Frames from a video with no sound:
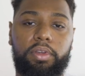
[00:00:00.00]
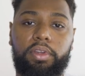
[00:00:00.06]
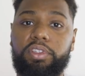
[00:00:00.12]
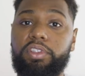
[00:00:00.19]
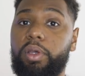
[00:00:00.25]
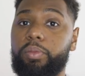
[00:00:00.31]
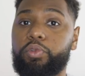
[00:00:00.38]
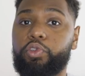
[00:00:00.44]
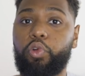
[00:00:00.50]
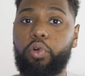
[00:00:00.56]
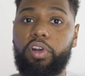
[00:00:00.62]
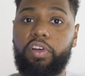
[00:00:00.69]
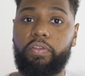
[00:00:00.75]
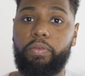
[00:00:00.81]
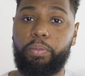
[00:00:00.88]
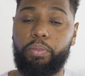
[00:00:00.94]
some sort
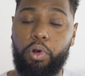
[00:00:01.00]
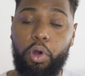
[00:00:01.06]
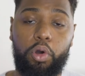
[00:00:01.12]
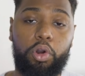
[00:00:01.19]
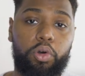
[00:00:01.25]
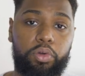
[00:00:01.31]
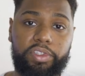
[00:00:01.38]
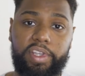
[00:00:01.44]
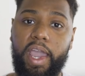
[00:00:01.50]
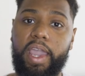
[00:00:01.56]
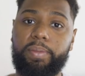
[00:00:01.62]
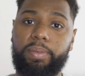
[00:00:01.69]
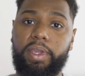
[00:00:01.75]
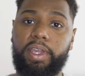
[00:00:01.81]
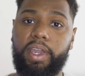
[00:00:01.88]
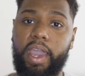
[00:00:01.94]
of
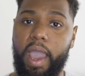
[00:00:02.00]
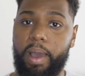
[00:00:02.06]
prototyping